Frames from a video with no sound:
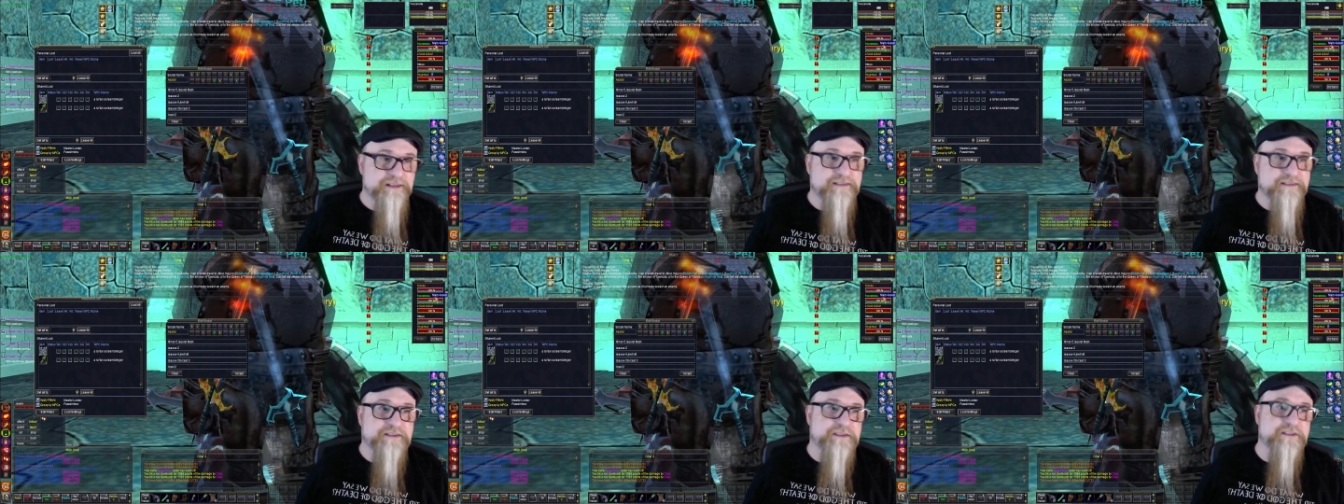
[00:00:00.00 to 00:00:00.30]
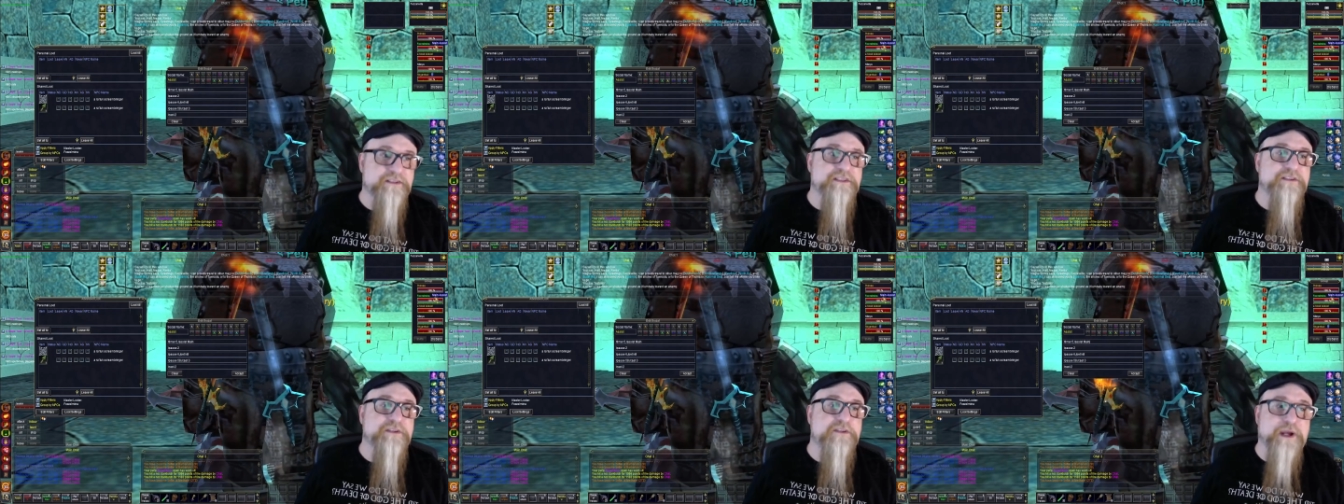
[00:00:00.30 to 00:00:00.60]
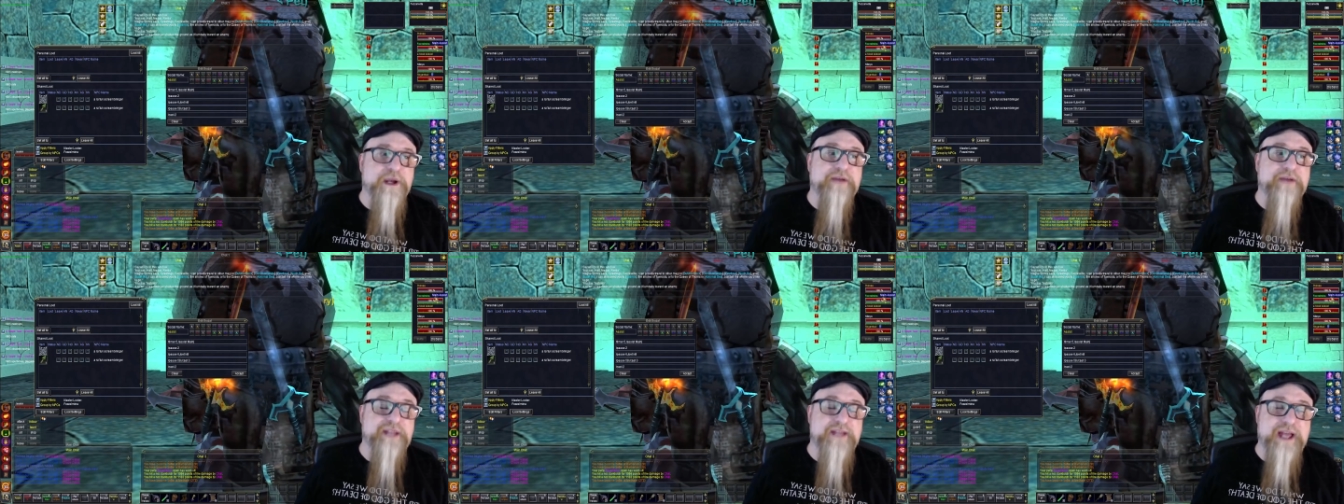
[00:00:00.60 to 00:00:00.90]
so you do
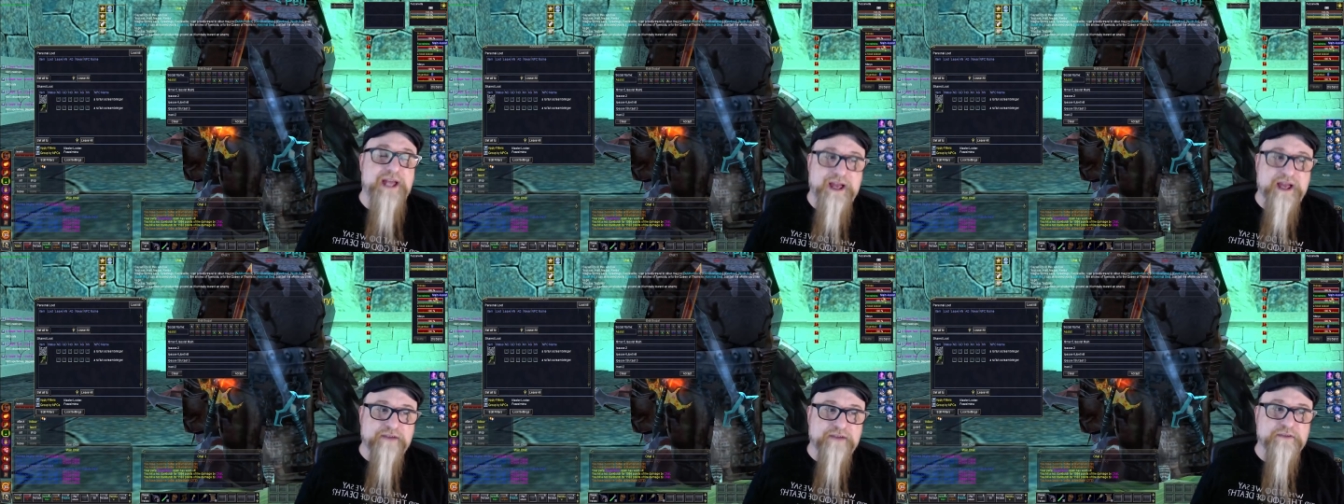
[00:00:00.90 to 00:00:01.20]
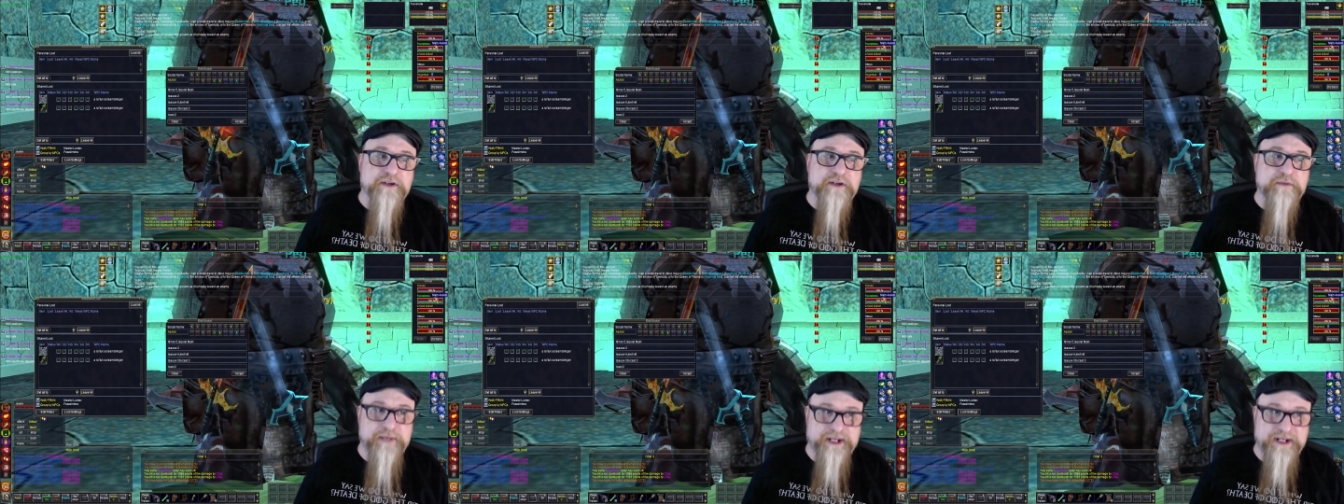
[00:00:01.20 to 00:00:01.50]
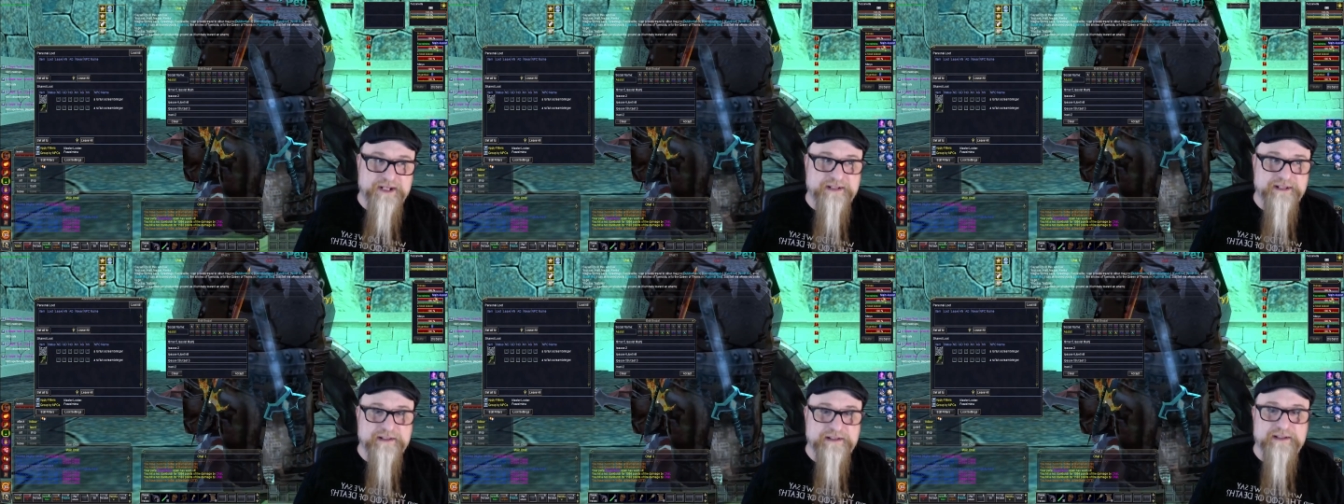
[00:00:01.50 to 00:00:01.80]
have to have a
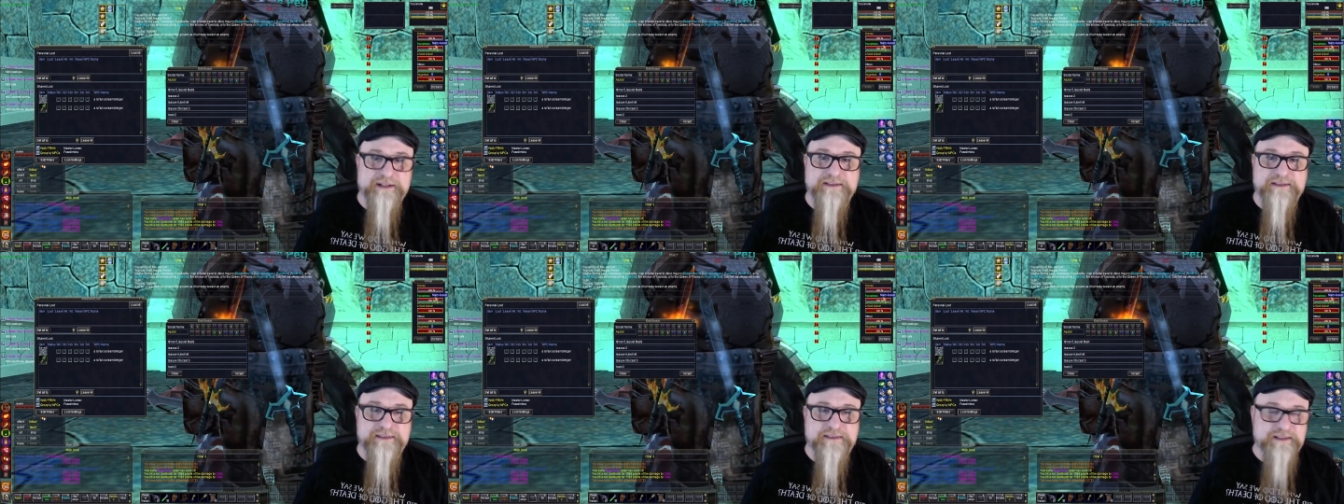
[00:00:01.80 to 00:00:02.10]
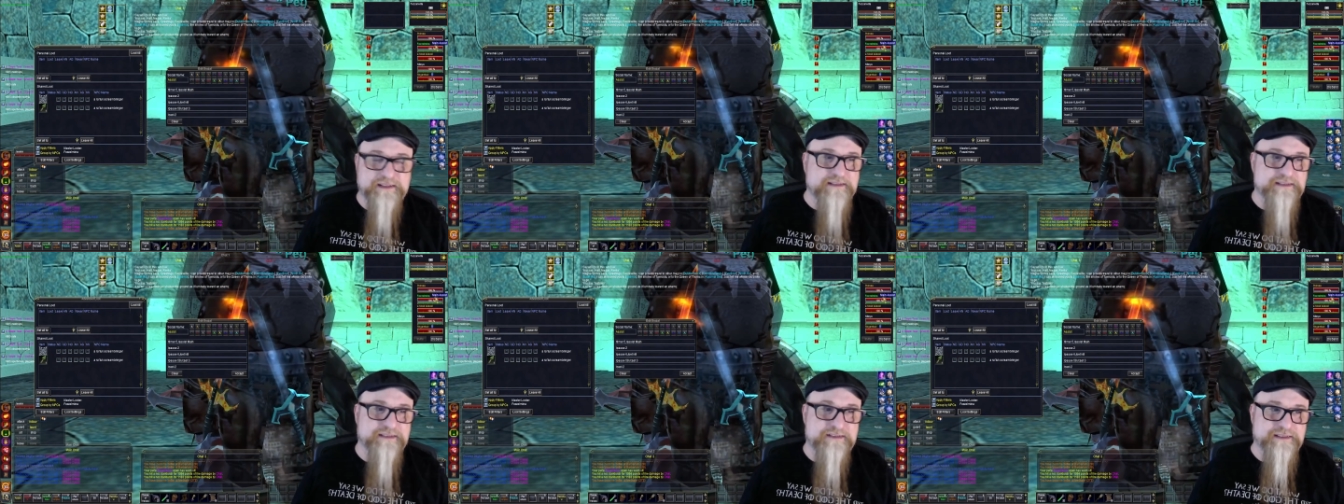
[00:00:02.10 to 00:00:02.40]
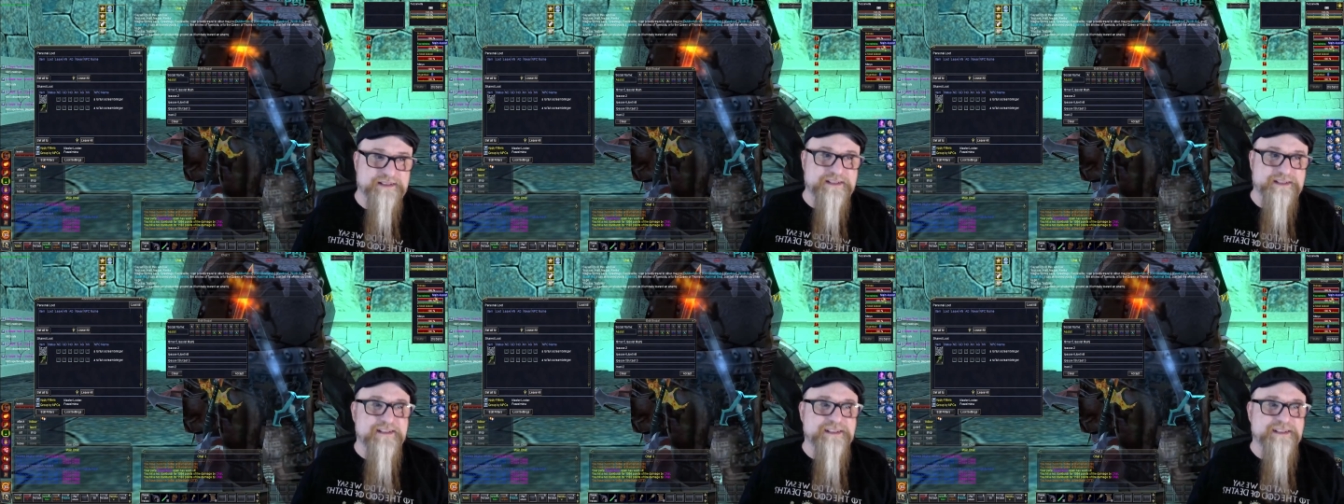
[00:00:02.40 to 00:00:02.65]
main assist